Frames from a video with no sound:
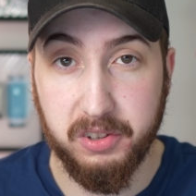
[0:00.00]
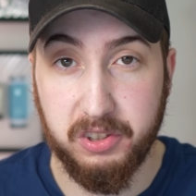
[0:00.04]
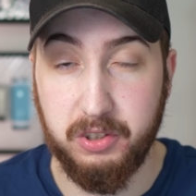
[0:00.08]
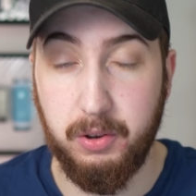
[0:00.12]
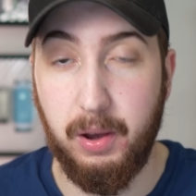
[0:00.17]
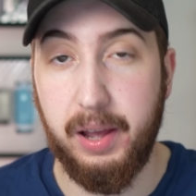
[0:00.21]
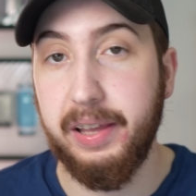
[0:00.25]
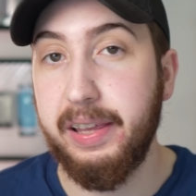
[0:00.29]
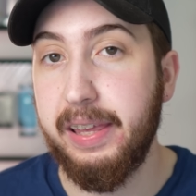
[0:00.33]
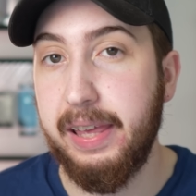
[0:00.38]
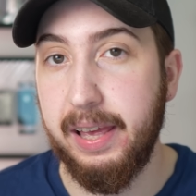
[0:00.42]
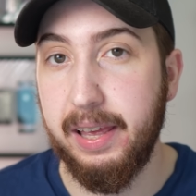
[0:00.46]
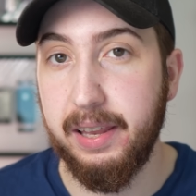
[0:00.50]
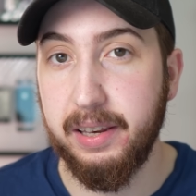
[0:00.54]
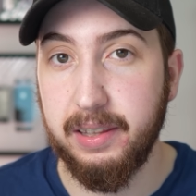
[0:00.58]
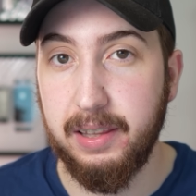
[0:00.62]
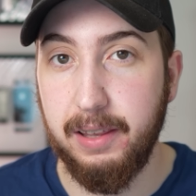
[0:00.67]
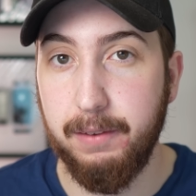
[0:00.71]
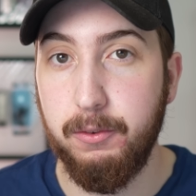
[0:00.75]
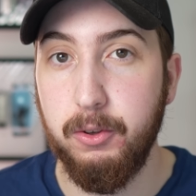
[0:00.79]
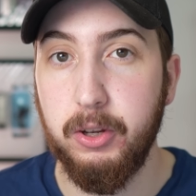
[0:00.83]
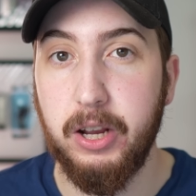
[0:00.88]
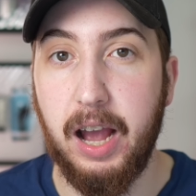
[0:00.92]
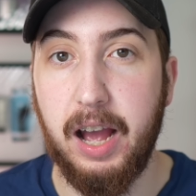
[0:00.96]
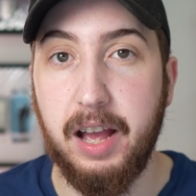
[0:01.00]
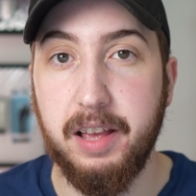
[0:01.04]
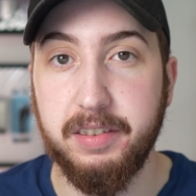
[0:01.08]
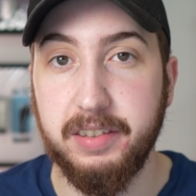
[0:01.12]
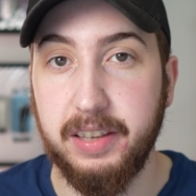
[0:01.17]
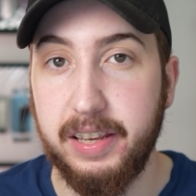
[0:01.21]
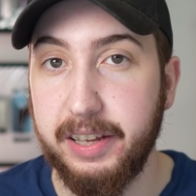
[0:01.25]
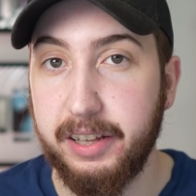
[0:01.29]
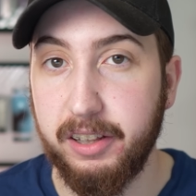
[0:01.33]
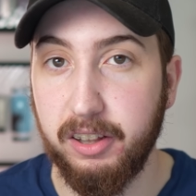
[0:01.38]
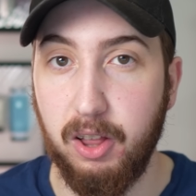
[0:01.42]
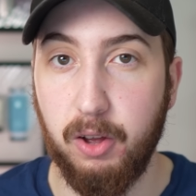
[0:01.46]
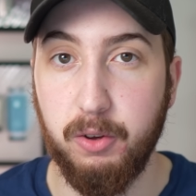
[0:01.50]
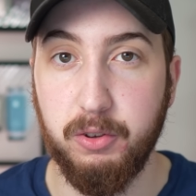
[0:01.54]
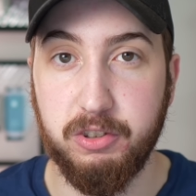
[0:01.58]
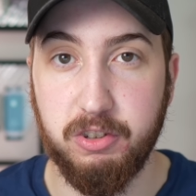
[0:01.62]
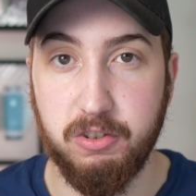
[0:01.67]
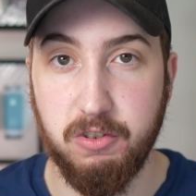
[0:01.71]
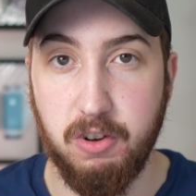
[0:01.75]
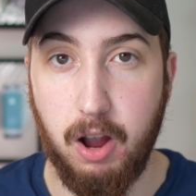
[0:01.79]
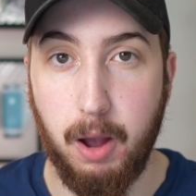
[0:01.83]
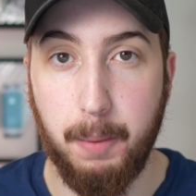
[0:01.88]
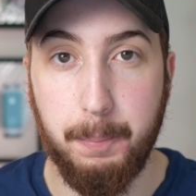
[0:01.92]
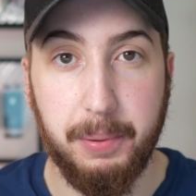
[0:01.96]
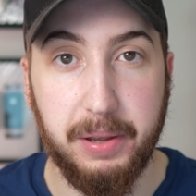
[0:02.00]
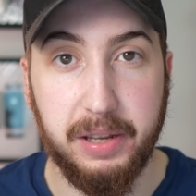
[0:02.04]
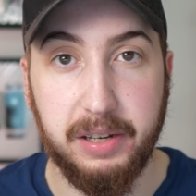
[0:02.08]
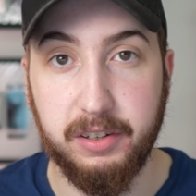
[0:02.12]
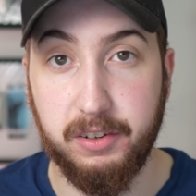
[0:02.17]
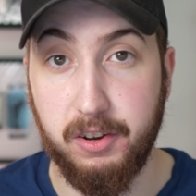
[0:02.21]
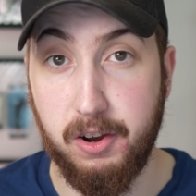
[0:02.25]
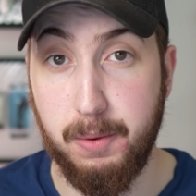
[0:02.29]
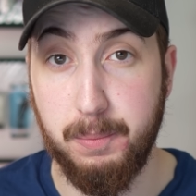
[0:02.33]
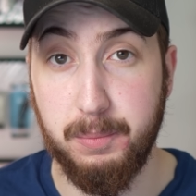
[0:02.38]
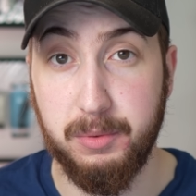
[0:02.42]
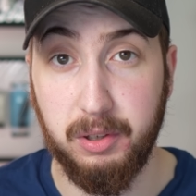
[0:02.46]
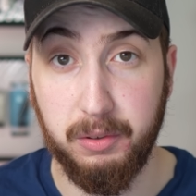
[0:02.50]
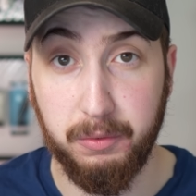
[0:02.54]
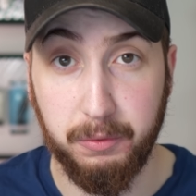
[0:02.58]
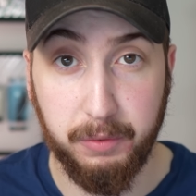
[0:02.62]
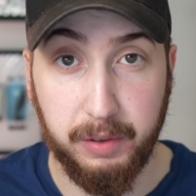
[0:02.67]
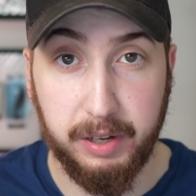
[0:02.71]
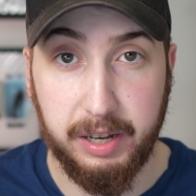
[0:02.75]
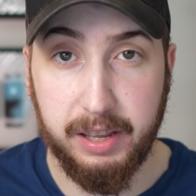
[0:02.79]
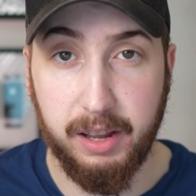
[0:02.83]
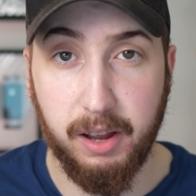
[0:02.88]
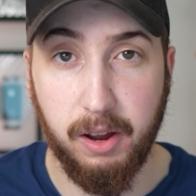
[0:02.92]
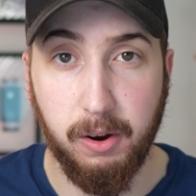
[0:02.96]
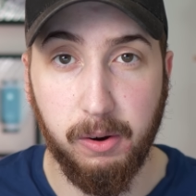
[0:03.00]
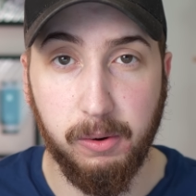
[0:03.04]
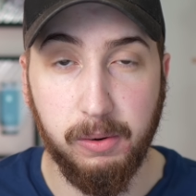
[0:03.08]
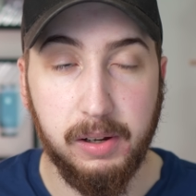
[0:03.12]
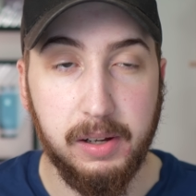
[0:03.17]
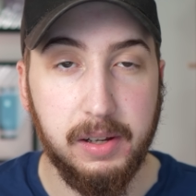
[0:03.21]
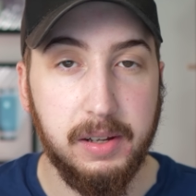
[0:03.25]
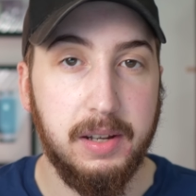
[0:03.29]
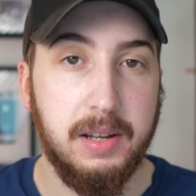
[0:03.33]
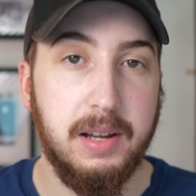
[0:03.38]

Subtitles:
so I can't give you guys a closer up in terms of video.